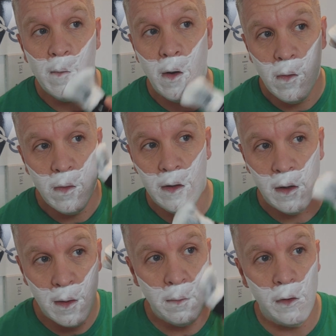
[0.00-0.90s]
bowl, and you
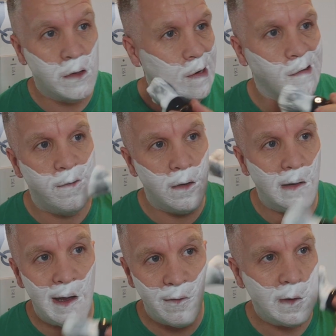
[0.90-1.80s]
can build the
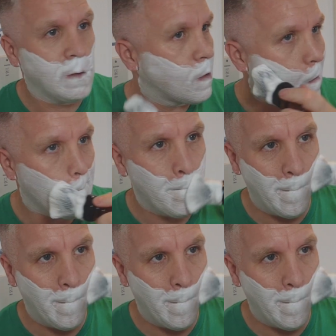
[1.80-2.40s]
lather doing that.